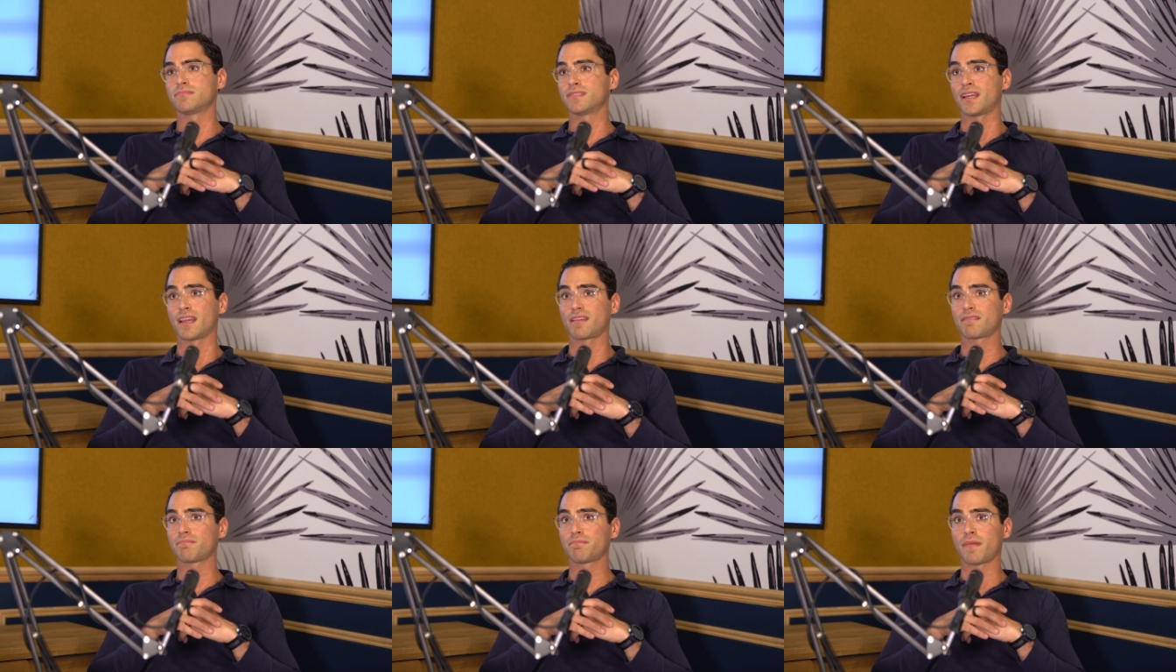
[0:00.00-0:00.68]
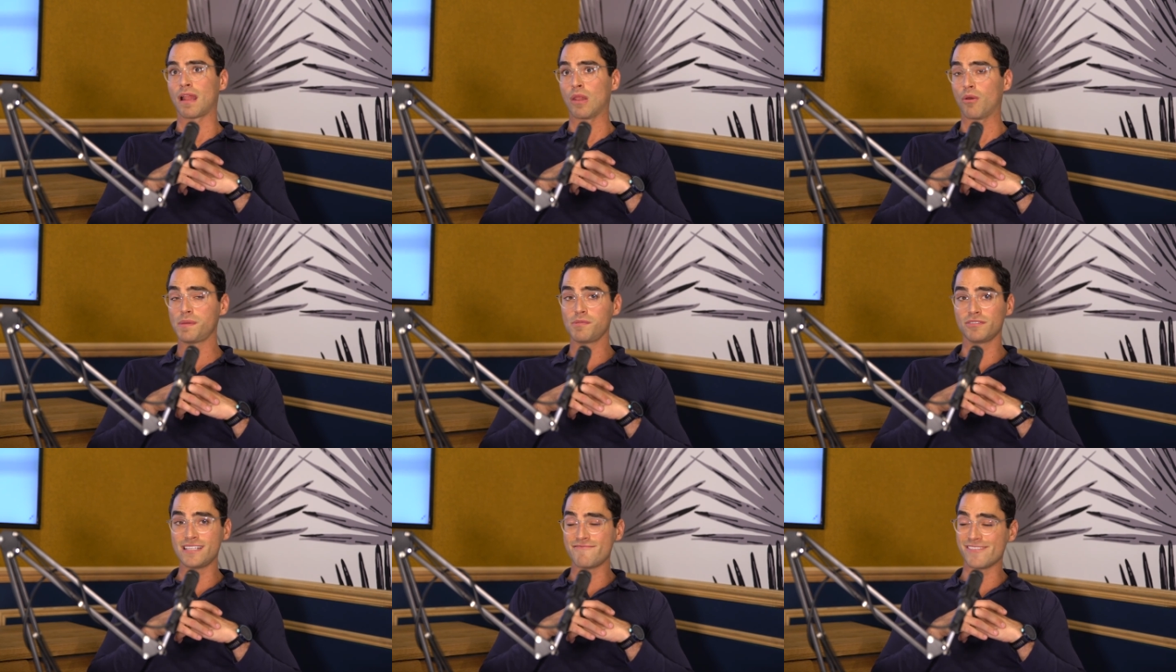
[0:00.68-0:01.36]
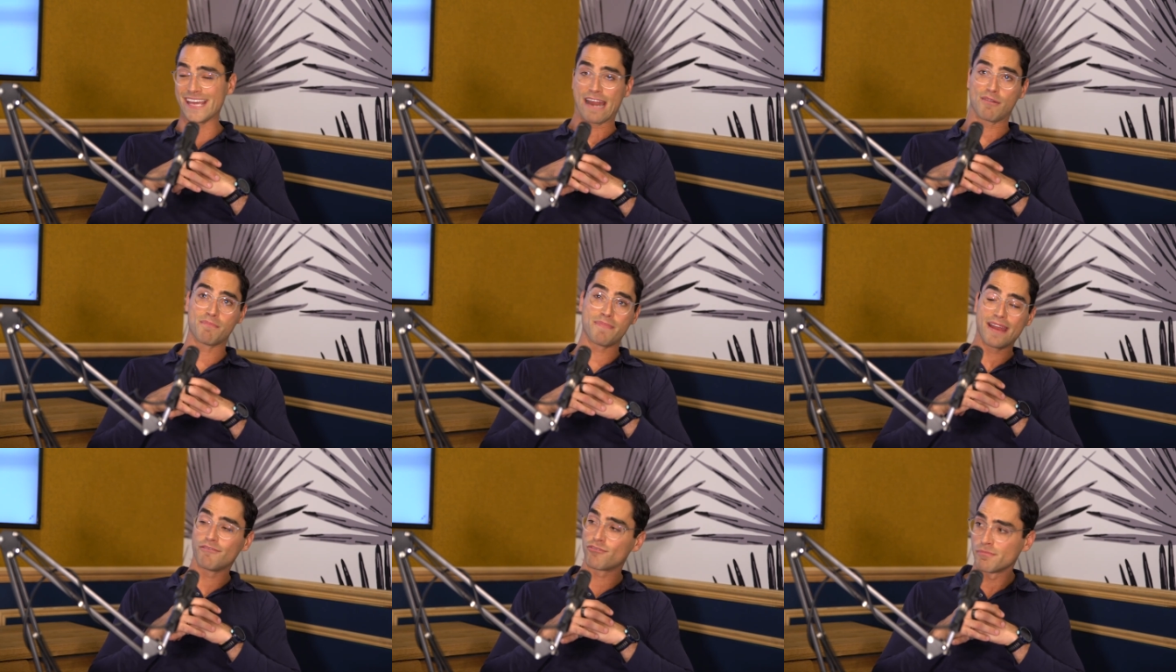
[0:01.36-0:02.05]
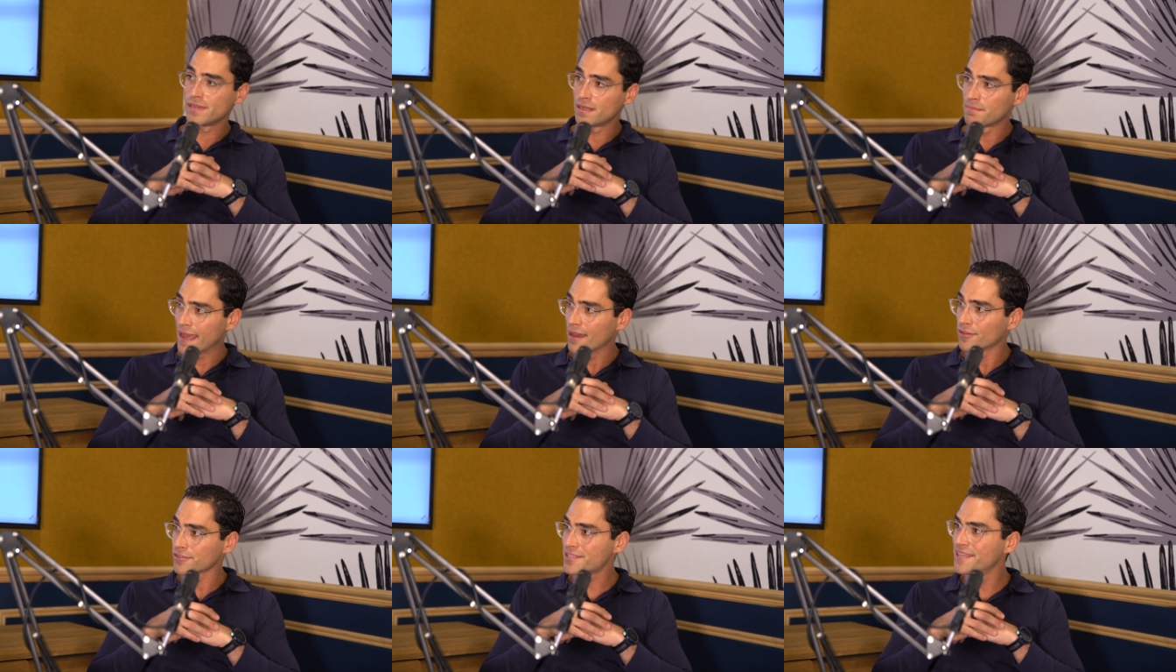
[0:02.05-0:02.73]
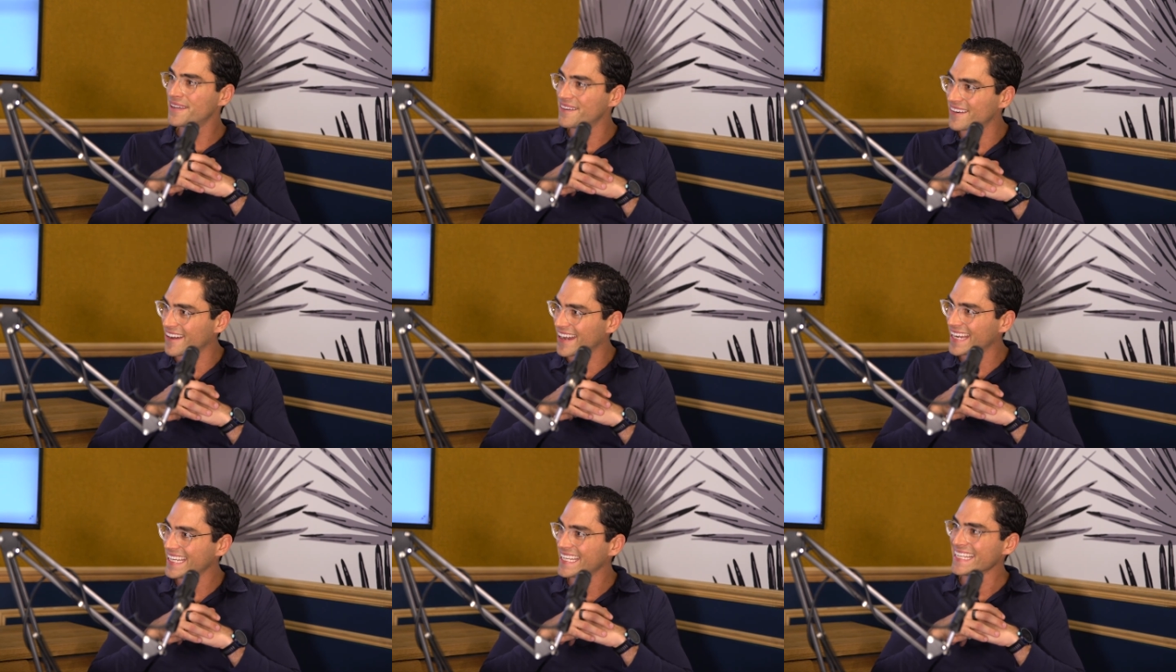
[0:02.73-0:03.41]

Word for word: like a lot of people didn't even get out of bed for a million pounds, right?